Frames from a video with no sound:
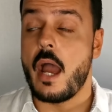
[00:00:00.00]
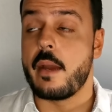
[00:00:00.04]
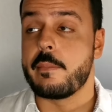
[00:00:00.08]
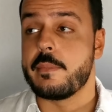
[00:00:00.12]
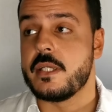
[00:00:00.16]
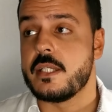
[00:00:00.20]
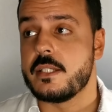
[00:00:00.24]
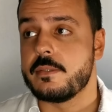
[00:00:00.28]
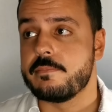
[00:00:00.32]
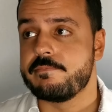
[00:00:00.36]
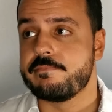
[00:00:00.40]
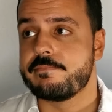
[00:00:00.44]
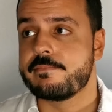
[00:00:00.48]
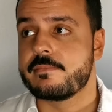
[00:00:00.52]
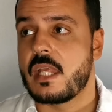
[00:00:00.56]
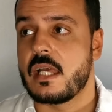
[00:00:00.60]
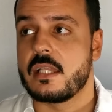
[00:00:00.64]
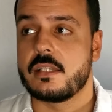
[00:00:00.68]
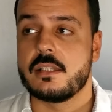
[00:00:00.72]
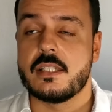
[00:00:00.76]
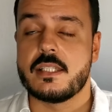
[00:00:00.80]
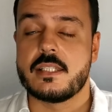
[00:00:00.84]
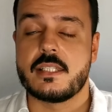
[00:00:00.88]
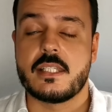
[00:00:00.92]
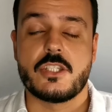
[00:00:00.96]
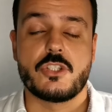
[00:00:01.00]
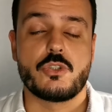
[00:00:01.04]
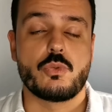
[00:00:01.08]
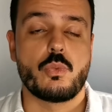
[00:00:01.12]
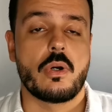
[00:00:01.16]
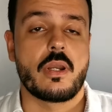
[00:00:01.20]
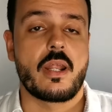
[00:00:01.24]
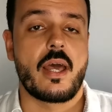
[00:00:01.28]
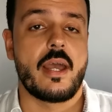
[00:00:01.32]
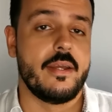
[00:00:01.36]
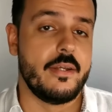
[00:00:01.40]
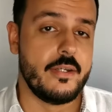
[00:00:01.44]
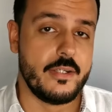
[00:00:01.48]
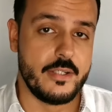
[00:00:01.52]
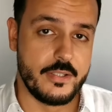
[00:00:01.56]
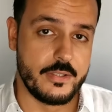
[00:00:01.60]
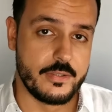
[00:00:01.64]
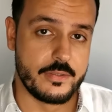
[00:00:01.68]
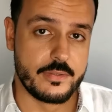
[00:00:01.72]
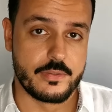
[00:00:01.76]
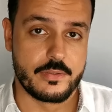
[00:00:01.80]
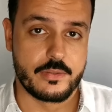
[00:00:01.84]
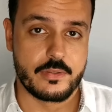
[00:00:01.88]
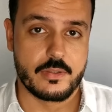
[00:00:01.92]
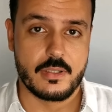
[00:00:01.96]
I mean, at least it's what I
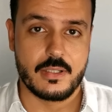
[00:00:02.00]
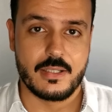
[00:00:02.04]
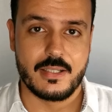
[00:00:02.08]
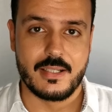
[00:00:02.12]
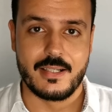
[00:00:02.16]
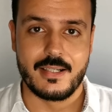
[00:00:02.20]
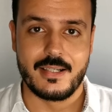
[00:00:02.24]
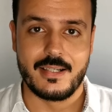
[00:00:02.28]
hear.